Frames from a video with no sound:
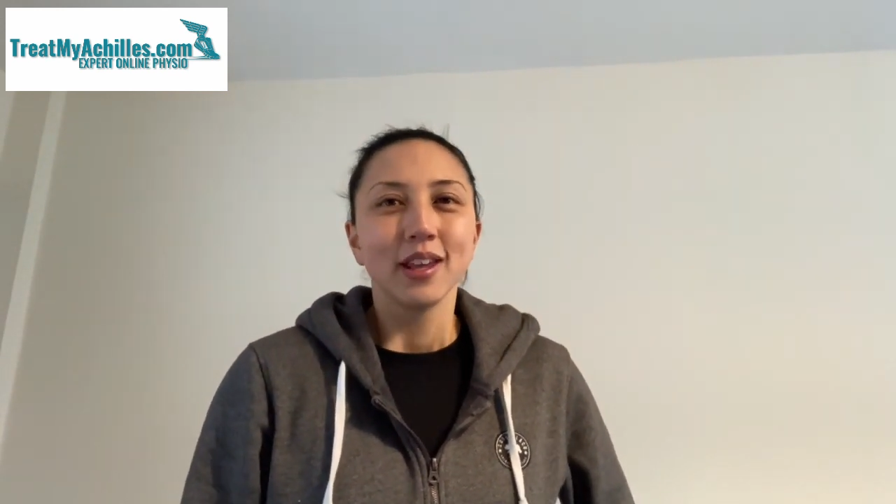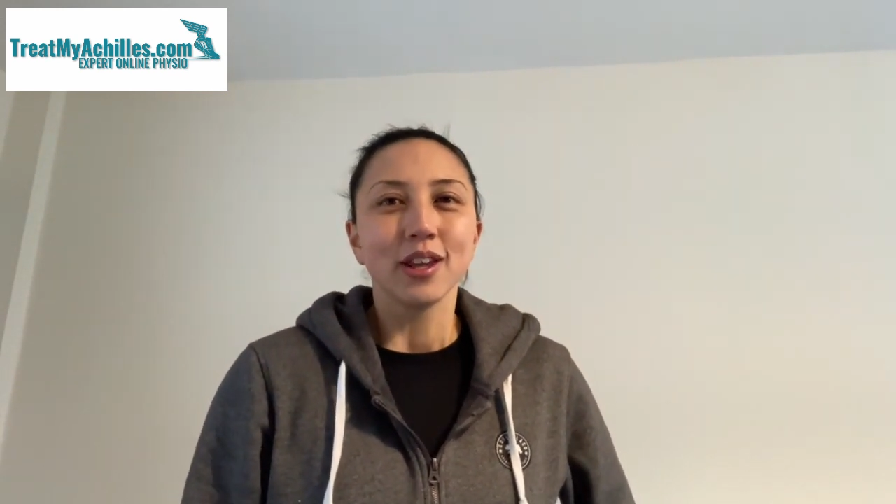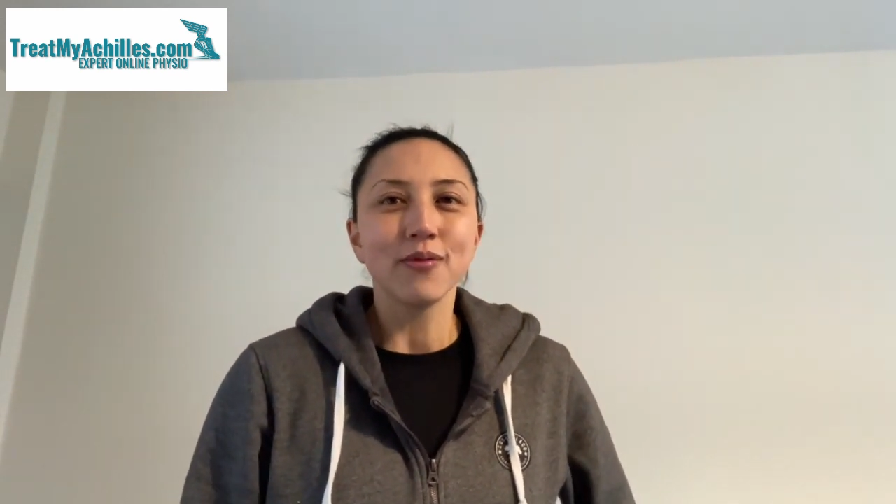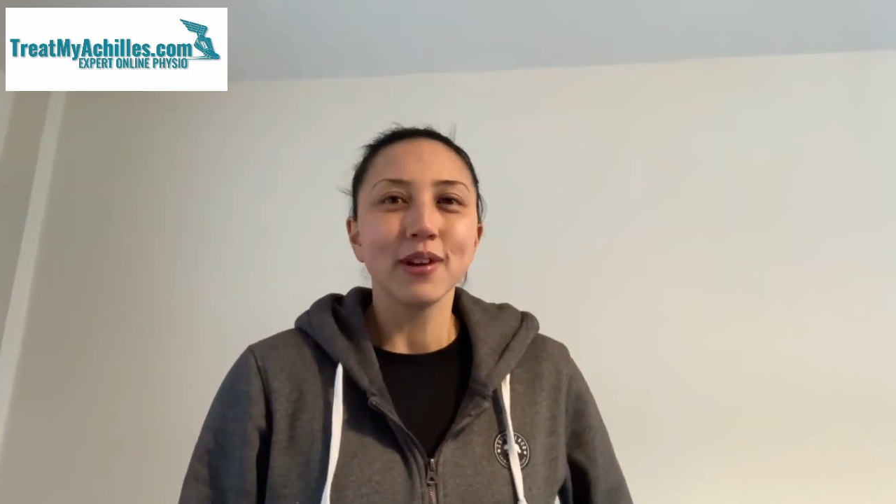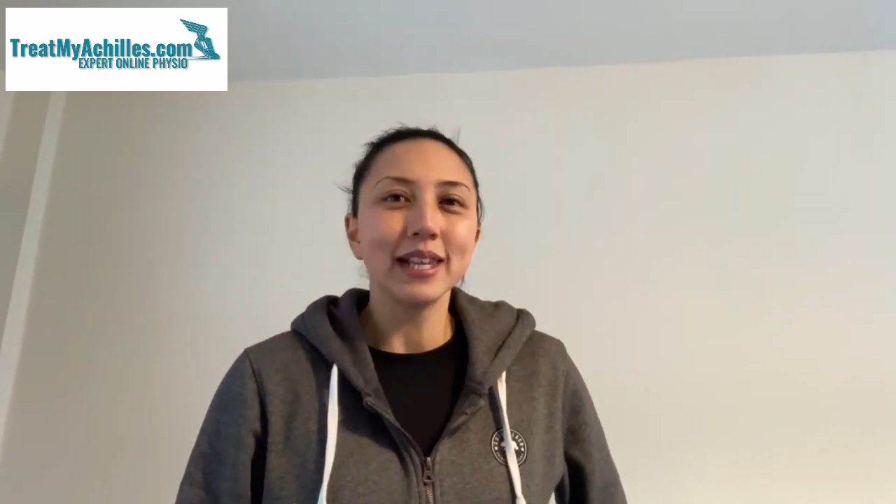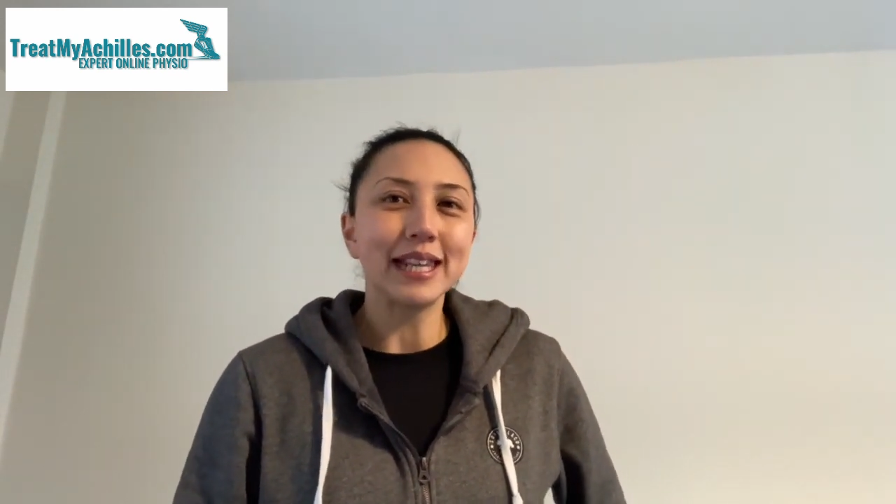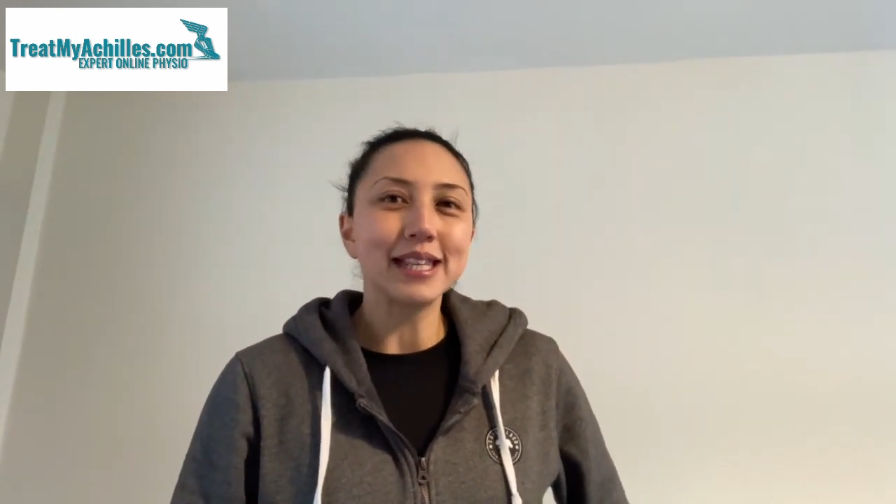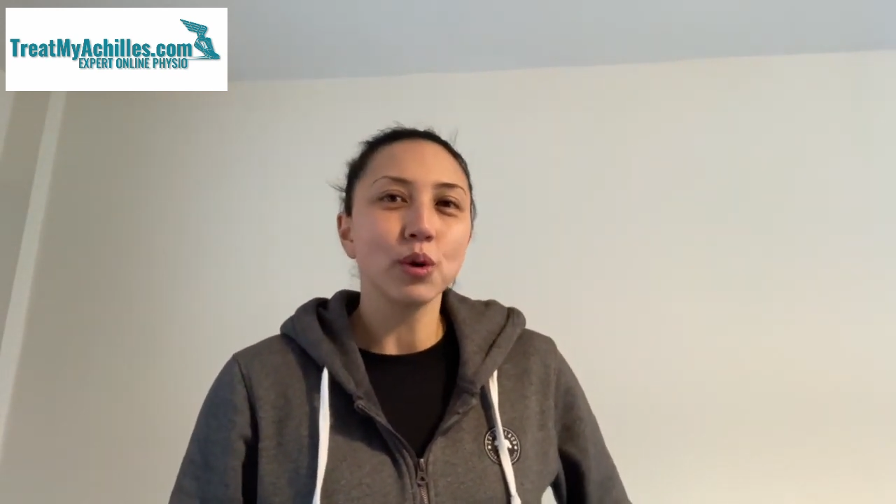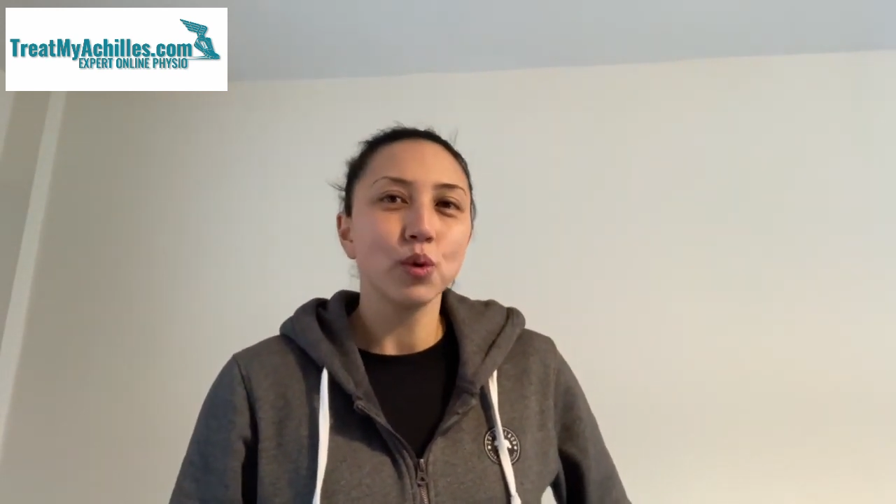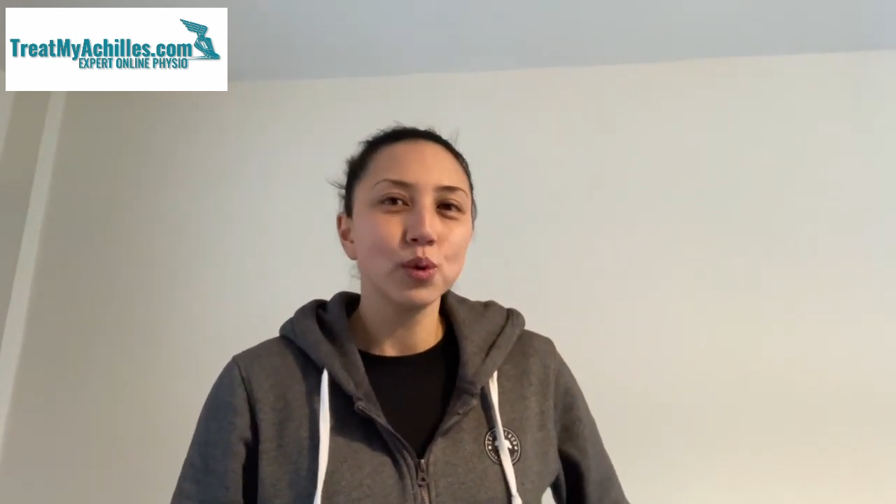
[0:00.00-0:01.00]
you really need
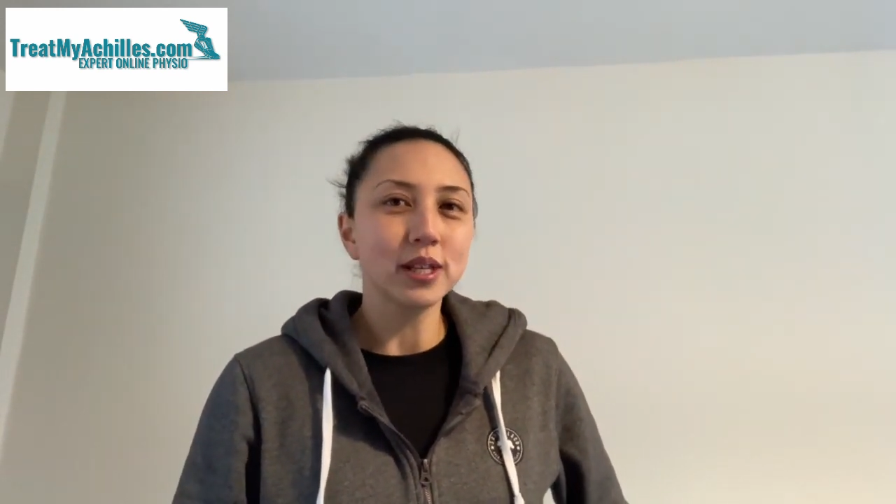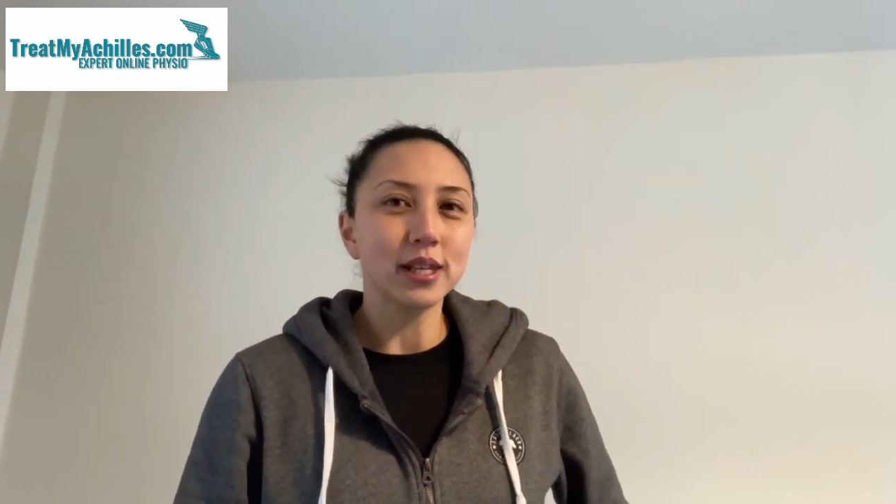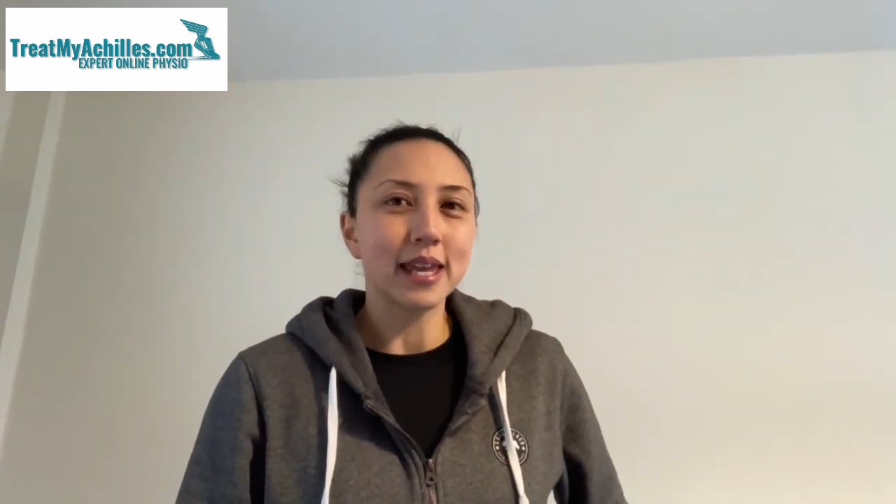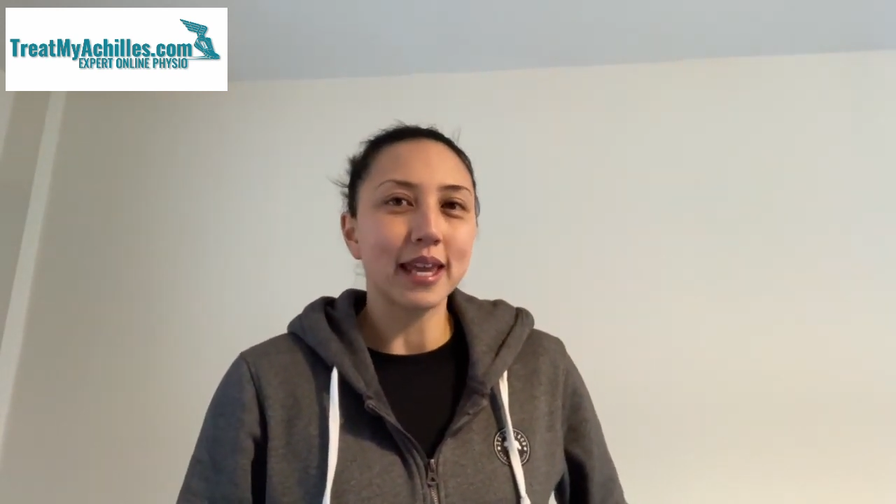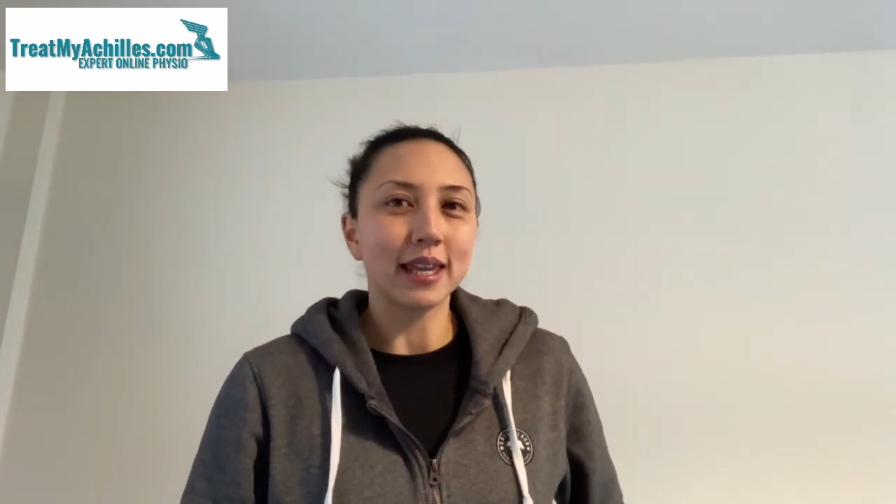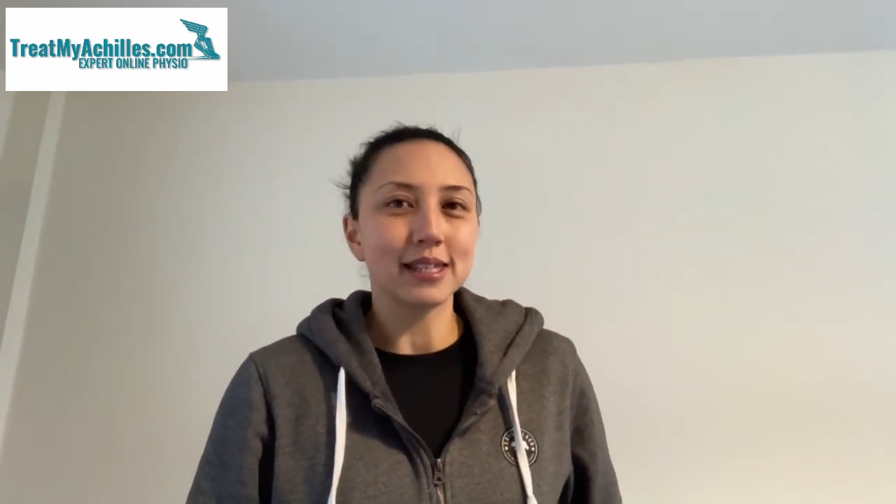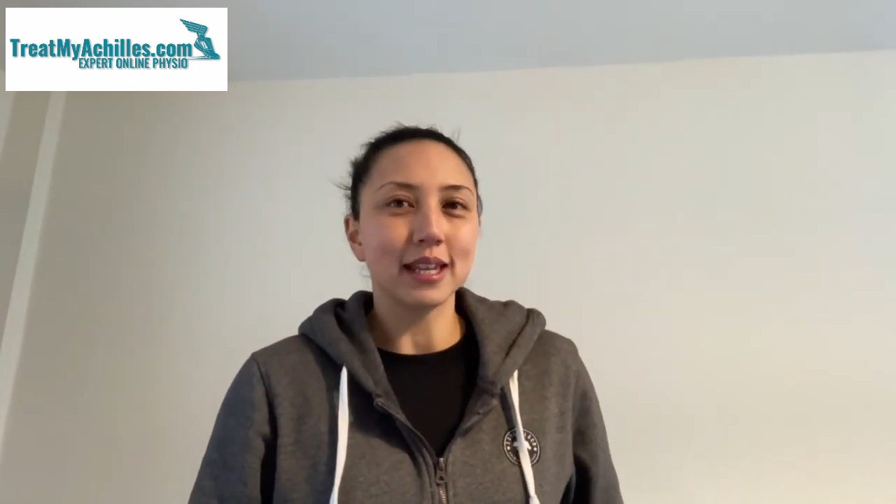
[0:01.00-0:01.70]
to also take into